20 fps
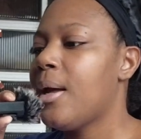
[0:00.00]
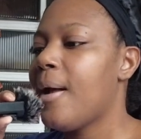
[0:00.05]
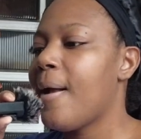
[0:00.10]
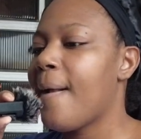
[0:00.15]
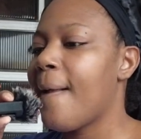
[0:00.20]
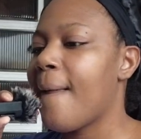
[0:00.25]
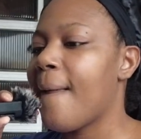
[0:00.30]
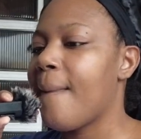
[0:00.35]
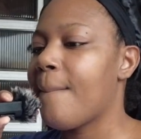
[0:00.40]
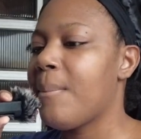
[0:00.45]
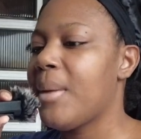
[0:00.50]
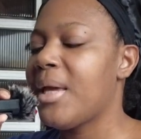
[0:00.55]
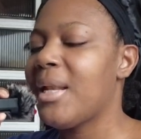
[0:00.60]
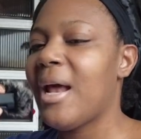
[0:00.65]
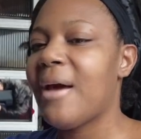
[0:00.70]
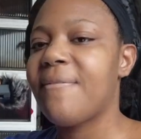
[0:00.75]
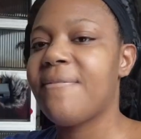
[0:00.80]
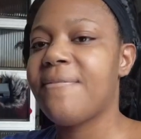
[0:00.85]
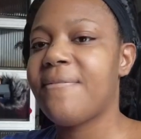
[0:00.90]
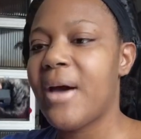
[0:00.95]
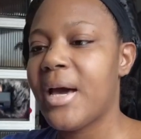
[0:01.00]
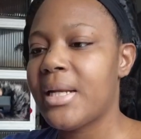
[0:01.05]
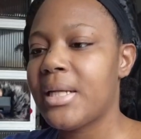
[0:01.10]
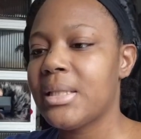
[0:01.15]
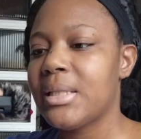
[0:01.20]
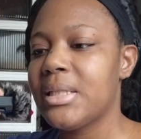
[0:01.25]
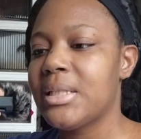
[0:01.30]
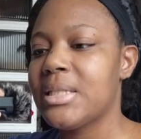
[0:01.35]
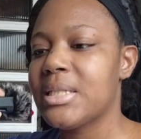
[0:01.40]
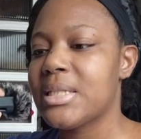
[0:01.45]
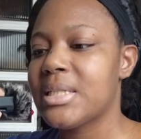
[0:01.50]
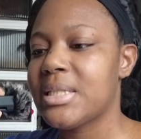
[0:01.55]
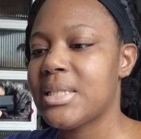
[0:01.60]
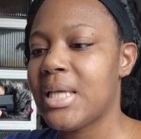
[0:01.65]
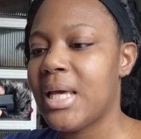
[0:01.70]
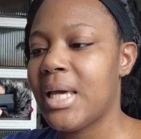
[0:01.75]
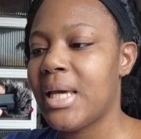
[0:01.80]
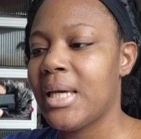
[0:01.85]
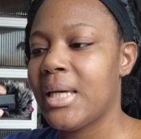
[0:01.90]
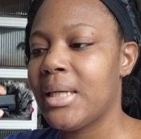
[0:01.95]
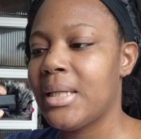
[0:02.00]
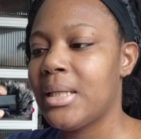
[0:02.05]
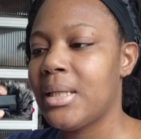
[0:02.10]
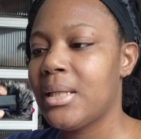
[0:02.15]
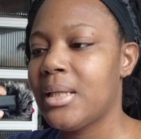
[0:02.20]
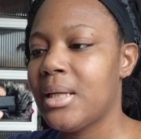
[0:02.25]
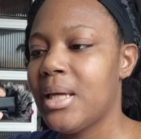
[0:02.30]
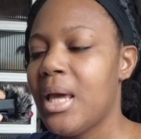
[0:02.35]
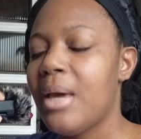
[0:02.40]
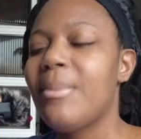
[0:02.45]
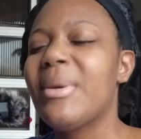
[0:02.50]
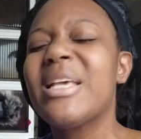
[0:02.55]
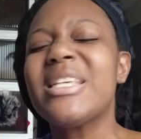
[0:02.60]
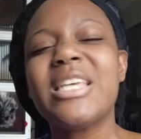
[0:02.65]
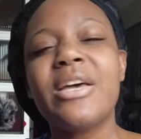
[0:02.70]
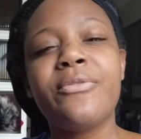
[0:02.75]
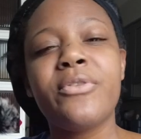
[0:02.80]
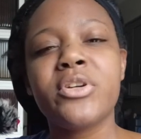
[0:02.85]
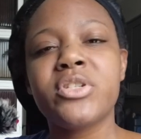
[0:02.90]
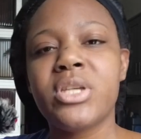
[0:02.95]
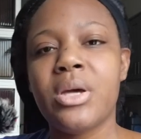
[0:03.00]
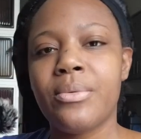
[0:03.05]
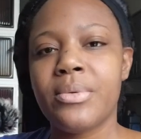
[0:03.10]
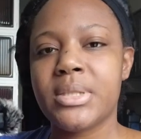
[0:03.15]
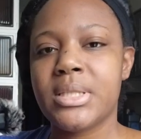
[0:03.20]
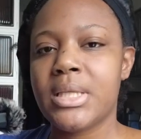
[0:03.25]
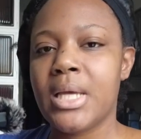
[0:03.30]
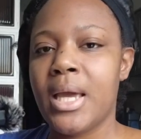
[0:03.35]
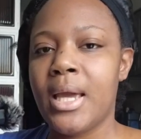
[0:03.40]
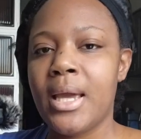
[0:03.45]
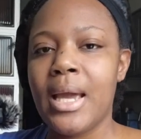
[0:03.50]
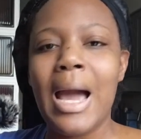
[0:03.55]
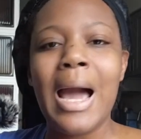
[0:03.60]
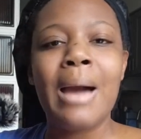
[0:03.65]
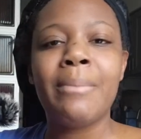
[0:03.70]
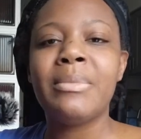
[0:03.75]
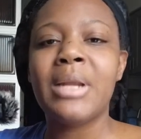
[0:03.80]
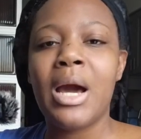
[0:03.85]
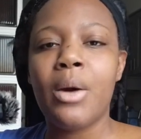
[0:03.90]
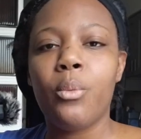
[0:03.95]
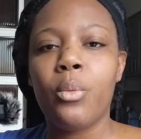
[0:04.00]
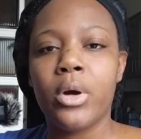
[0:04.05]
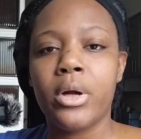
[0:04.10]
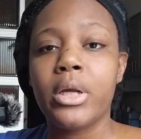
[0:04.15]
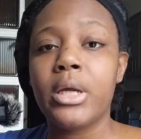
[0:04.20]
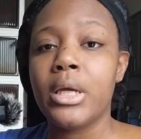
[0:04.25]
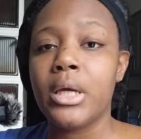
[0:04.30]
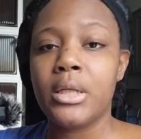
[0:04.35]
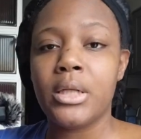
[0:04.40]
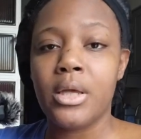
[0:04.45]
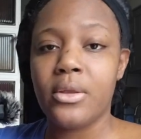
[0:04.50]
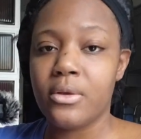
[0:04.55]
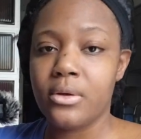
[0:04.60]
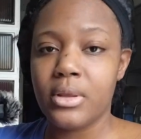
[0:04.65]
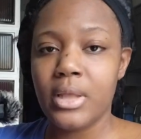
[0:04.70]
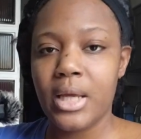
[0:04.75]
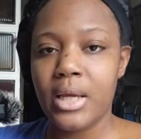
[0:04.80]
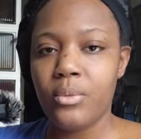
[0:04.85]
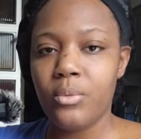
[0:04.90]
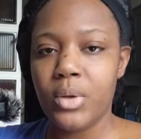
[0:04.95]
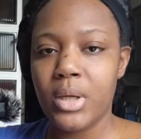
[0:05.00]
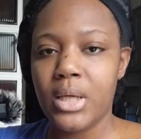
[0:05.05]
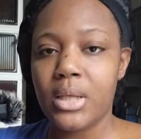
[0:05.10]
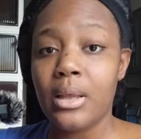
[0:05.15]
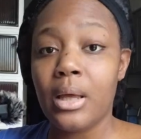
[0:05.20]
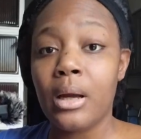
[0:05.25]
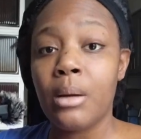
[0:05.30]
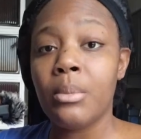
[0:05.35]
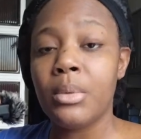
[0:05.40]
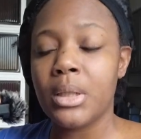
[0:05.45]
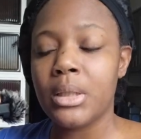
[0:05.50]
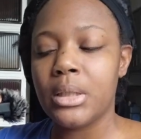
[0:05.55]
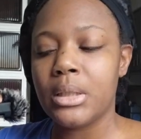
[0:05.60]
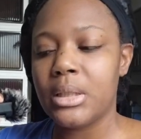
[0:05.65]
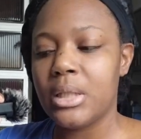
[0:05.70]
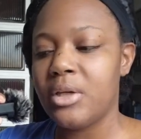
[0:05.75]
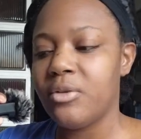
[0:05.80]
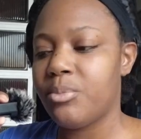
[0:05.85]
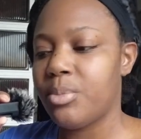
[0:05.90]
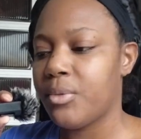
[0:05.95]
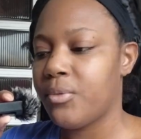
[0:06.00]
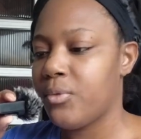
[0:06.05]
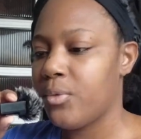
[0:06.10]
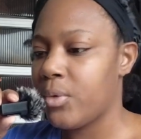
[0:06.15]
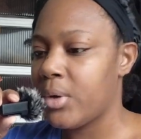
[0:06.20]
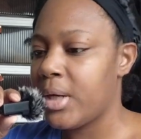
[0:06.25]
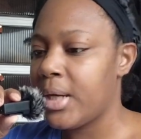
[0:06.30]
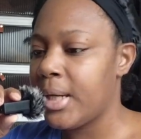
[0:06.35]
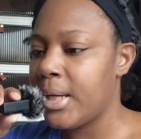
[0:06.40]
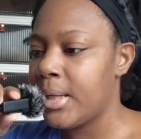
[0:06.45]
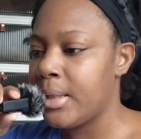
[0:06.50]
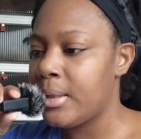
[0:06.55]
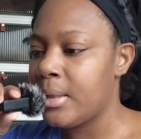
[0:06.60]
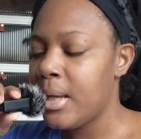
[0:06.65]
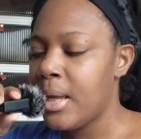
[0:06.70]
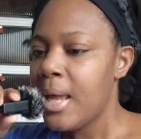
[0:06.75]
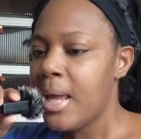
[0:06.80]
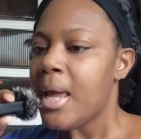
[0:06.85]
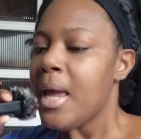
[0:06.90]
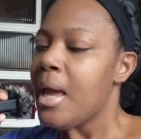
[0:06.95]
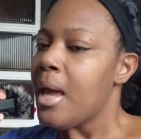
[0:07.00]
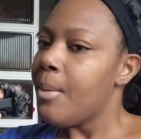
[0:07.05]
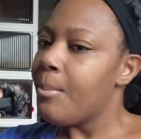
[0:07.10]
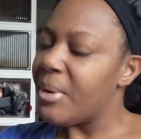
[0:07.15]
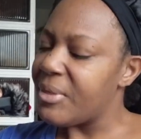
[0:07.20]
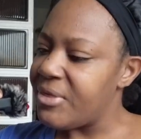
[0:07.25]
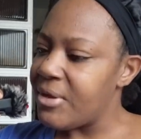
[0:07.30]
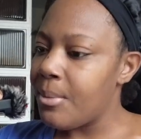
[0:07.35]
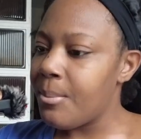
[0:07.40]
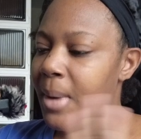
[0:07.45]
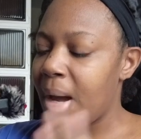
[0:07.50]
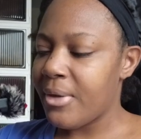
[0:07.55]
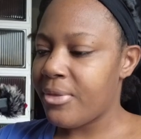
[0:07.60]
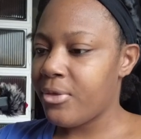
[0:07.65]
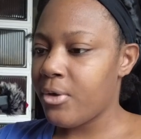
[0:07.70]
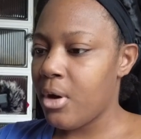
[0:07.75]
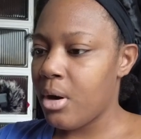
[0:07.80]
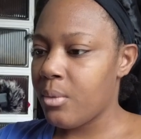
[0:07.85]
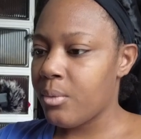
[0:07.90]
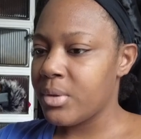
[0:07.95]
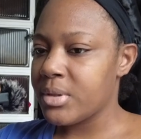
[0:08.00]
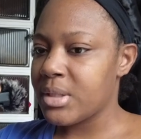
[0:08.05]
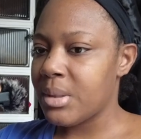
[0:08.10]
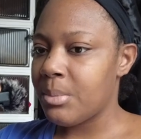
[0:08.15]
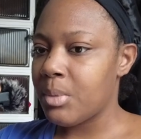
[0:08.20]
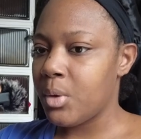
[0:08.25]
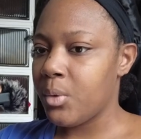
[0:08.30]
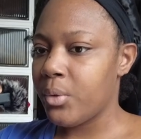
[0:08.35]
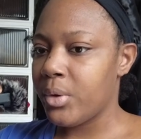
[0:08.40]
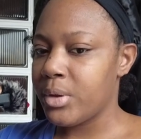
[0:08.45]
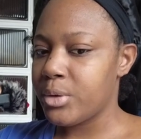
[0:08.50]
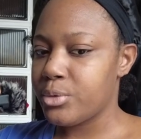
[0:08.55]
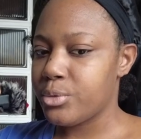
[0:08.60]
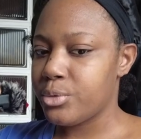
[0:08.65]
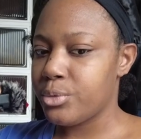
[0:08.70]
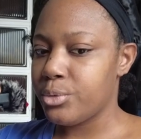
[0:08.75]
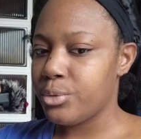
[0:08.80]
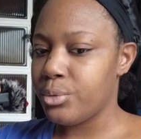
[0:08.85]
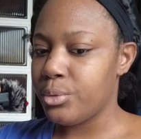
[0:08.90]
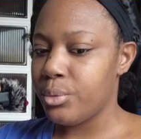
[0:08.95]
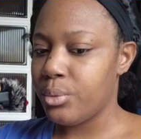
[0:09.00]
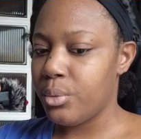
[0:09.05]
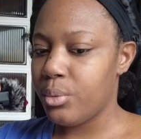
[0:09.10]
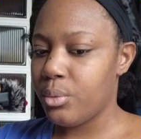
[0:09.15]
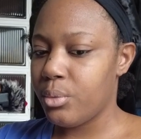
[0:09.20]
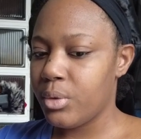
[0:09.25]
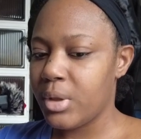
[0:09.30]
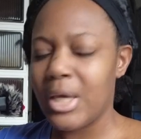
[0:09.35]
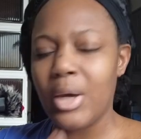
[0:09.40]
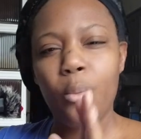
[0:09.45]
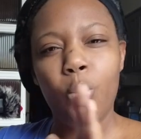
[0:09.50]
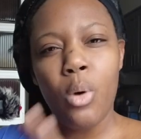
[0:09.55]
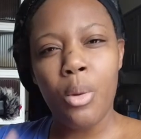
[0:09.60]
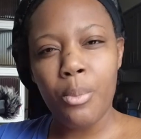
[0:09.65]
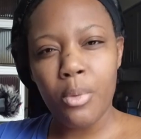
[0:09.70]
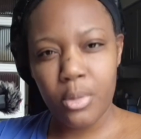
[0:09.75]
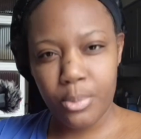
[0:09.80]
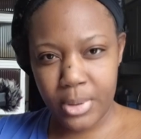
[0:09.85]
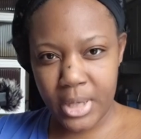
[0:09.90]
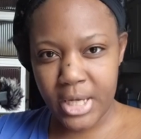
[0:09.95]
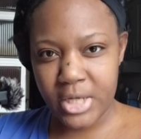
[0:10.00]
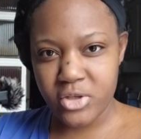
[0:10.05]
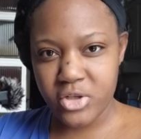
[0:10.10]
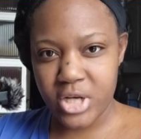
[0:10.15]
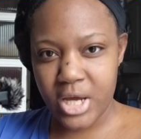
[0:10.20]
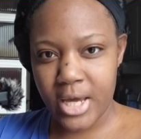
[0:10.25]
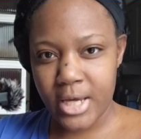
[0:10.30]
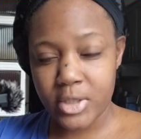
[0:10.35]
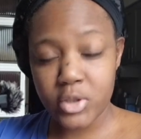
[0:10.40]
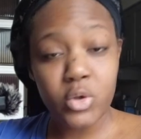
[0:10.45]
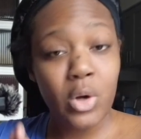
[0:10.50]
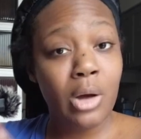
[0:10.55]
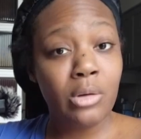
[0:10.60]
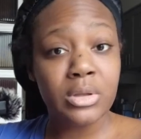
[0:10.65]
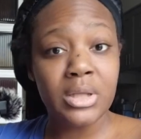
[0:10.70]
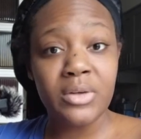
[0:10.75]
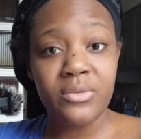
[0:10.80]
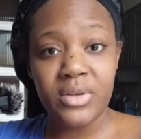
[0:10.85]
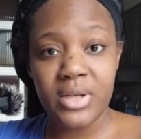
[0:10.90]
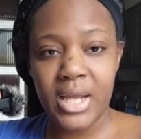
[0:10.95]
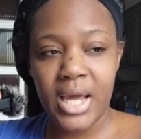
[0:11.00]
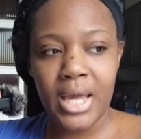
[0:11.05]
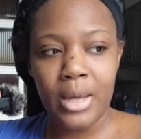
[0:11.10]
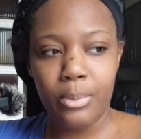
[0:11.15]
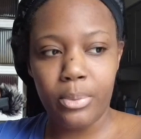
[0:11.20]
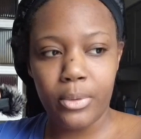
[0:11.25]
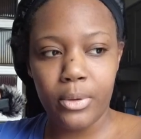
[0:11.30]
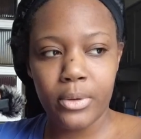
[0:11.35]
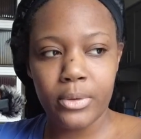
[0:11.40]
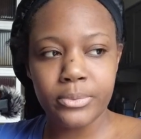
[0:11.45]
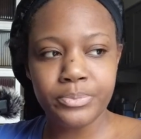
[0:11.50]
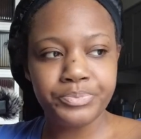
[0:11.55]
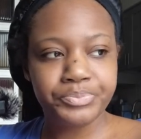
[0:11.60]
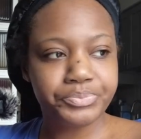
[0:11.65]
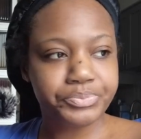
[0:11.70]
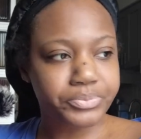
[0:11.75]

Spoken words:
And I finally just said, because at first I was saying I'm not working another late week, like I'm going to leave beforehand. But then my thought was I'm going to get one more paycheck, so I'll leave in April.